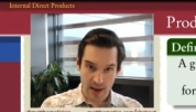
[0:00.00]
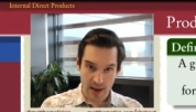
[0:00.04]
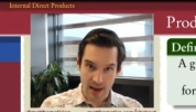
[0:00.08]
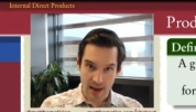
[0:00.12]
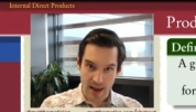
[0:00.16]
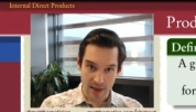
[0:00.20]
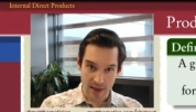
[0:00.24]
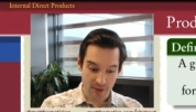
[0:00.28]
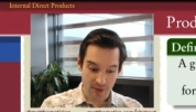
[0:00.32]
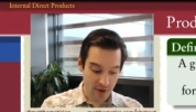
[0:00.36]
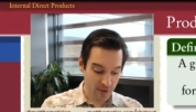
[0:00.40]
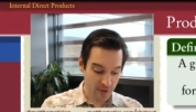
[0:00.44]

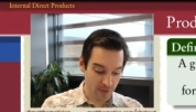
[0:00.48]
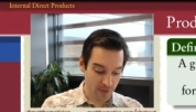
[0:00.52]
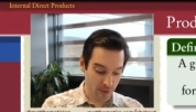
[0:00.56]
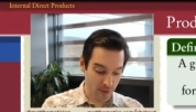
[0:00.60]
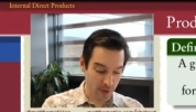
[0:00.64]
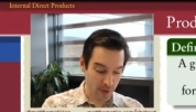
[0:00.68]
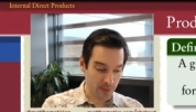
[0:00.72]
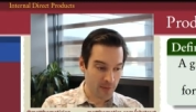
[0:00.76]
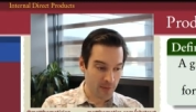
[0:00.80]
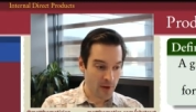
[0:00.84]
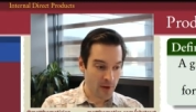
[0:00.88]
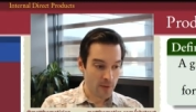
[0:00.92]
And
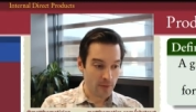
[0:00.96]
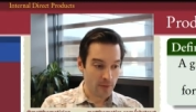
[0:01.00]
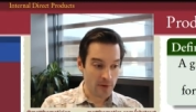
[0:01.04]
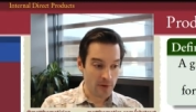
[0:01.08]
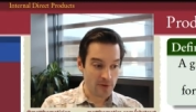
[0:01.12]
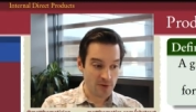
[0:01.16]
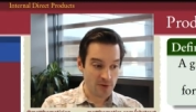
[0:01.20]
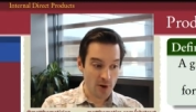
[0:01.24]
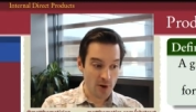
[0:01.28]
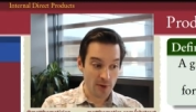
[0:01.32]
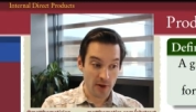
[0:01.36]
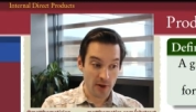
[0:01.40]
therefore, we've
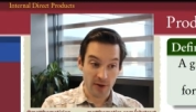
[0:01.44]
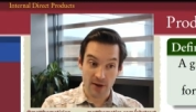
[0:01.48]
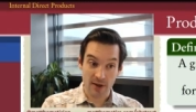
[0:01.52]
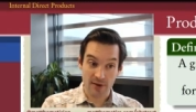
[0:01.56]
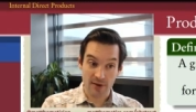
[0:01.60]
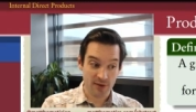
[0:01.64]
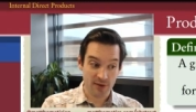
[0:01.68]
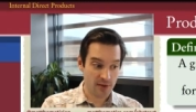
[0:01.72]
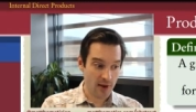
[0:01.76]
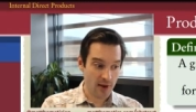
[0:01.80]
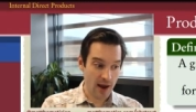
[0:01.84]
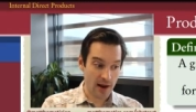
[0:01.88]
shown at
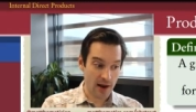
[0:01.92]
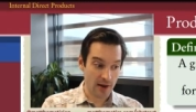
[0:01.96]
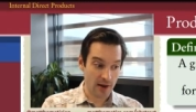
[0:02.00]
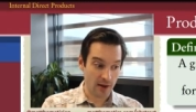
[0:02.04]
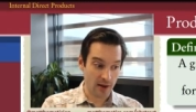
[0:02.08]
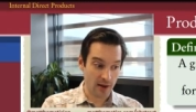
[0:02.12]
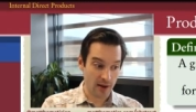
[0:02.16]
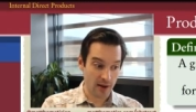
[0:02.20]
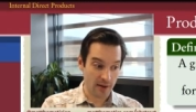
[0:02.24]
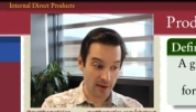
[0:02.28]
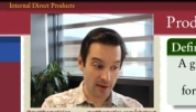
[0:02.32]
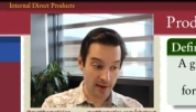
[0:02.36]
least on, a,
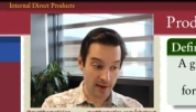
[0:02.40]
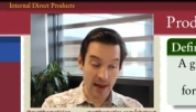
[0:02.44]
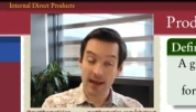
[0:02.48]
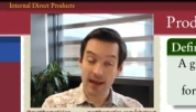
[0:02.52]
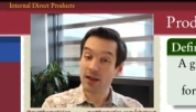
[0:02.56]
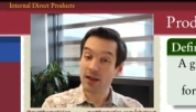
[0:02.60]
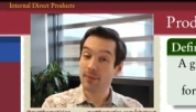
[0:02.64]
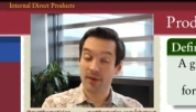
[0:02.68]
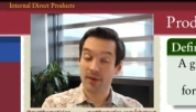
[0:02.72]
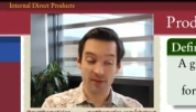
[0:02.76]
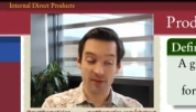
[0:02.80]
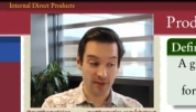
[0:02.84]
on an
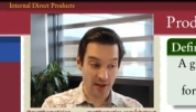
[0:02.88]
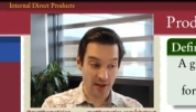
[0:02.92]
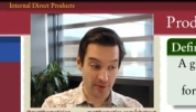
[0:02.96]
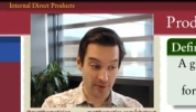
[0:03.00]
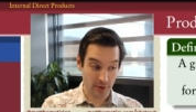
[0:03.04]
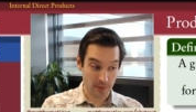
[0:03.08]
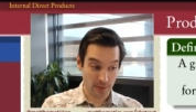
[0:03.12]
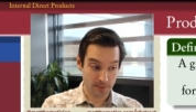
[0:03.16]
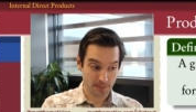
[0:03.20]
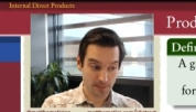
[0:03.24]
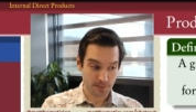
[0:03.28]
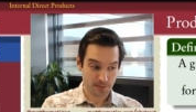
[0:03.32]
elements
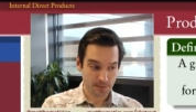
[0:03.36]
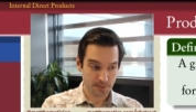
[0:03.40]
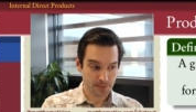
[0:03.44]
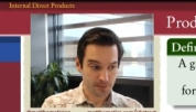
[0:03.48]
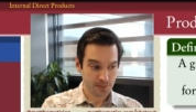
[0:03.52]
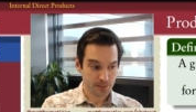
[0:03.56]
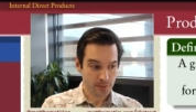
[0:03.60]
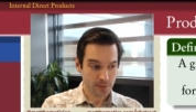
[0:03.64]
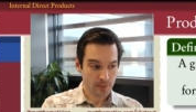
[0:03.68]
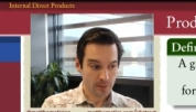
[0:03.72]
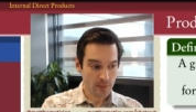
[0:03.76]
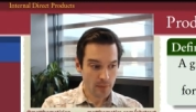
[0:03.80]
level
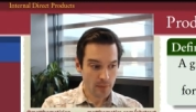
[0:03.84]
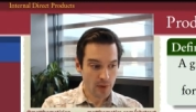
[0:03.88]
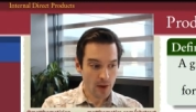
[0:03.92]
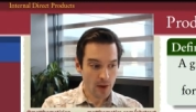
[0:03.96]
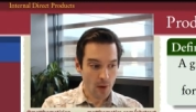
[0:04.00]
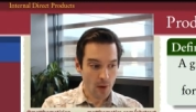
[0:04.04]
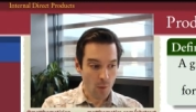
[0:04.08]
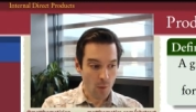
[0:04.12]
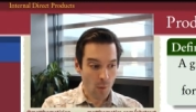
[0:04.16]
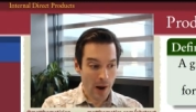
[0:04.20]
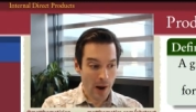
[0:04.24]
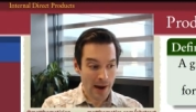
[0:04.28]

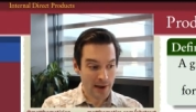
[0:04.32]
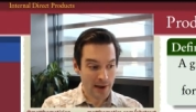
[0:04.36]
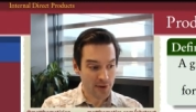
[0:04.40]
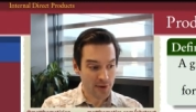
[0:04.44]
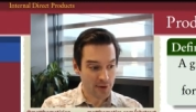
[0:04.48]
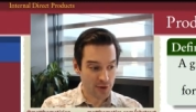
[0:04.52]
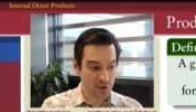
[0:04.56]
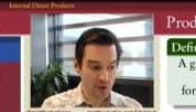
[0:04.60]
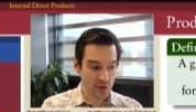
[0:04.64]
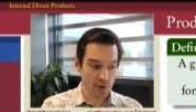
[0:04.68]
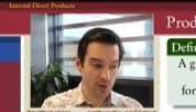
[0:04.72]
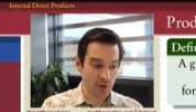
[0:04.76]
why it's
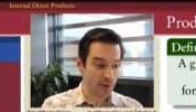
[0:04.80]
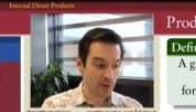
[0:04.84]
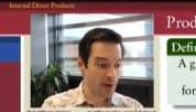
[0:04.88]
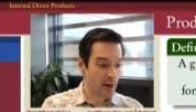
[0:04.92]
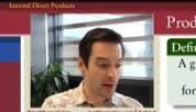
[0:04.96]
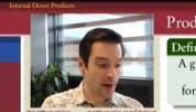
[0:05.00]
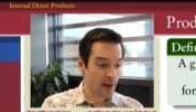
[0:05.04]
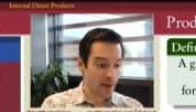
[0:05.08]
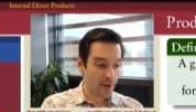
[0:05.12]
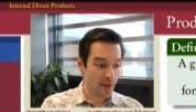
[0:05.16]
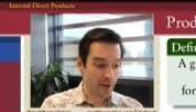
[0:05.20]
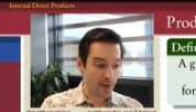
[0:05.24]
true
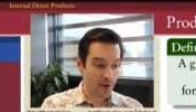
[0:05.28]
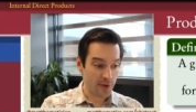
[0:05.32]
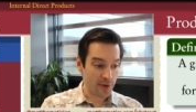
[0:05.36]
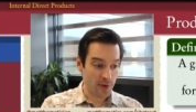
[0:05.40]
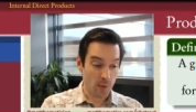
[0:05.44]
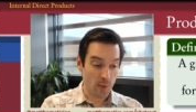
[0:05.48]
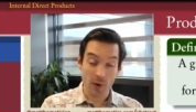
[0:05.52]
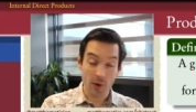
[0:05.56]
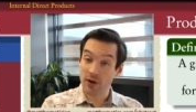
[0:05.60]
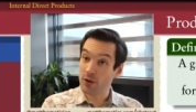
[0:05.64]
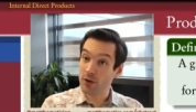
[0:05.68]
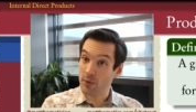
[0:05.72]
that there's
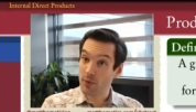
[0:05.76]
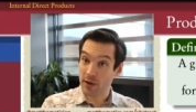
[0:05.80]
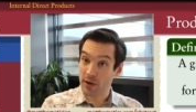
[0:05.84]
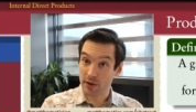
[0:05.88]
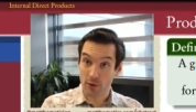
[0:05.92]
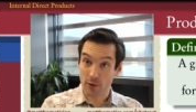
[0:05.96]
a one-to-one -one